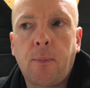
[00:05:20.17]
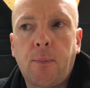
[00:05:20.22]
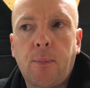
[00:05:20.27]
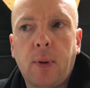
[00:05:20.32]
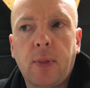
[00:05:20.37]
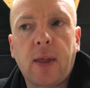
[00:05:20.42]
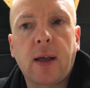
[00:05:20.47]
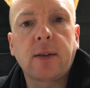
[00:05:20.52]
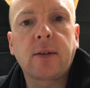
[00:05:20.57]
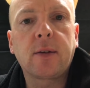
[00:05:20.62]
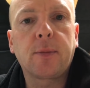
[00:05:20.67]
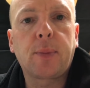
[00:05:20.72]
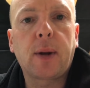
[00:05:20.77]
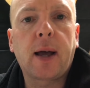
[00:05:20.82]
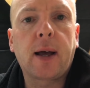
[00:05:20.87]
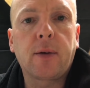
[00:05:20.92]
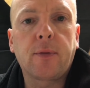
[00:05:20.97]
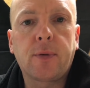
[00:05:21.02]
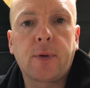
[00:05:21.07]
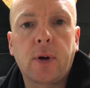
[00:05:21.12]
but that's the
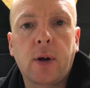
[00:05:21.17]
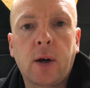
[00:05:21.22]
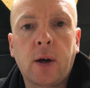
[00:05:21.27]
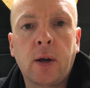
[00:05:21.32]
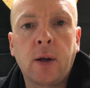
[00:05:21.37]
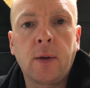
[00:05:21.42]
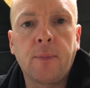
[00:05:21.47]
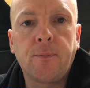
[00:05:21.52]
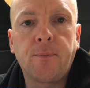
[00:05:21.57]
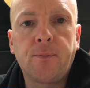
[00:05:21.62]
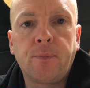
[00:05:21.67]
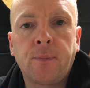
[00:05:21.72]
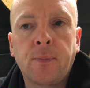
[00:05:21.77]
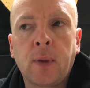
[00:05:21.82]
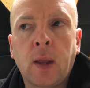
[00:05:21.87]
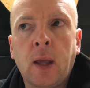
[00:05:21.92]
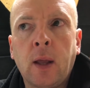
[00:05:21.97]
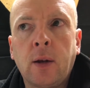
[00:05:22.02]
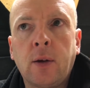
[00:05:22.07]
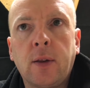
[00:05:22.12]
plan for now.
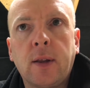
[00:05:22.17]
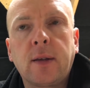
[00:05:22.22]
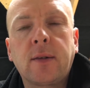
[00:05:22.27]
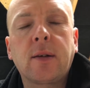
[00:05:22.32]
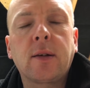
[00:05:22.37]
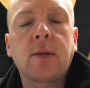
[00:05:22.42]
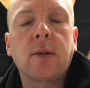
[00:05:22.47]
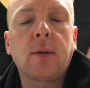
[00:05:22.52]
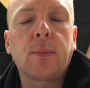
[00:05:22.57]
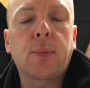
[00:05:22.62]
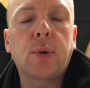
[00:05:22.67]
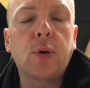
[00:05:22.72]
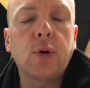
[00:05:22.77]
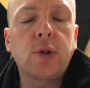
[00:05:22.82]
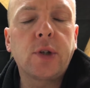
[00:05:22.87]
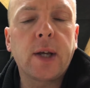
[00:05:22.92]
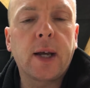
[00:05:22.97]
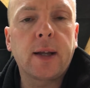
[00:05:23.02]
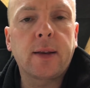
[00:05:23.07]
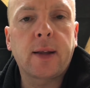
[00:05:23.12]
Now, this isn't a
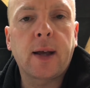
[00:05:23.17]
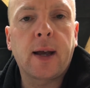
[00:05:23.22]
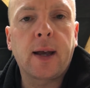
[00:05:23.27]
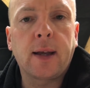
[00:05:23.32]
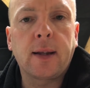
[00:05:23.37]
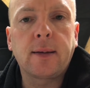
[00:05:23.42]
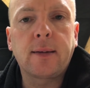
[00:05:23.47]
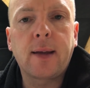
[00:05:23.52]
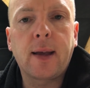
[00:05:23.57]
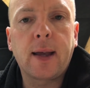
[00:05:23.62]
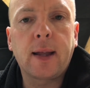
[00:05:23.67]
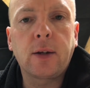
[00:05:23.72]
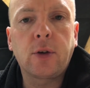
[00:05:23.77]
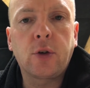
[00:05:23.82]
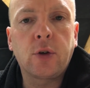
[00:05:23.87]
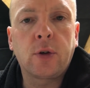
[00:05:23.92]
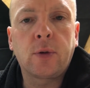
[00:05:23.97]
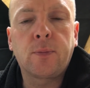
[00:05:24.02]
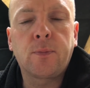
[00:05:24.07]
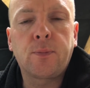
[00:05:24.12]
project that I intend
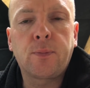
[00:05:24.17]
to